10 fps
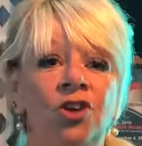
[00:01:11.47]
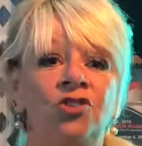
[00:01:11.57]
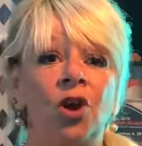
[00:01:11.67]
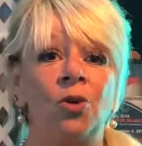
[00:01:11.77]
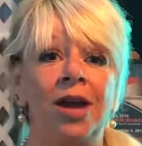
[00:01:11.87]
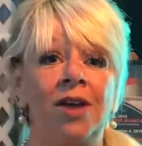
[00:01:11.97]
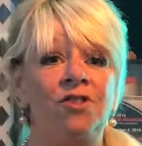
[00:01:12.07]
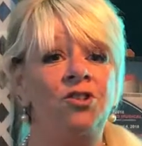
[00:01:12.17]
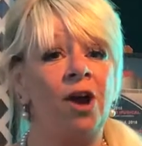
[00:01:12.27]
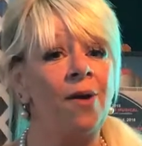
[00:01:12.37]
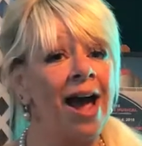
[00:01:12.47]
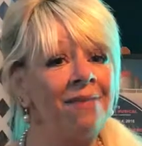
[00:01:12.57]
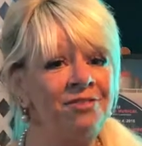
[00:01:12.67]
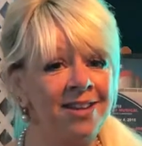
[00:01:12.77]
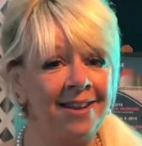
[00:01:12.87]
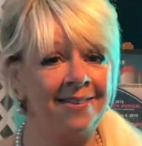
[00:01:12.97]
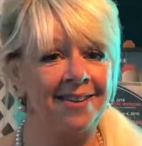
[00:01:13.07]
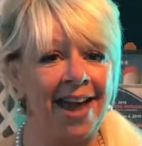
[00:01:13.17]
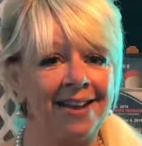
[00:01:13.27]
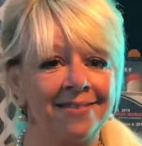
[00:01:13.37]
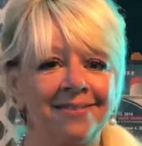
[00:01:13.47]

So if you don't have tickets yet,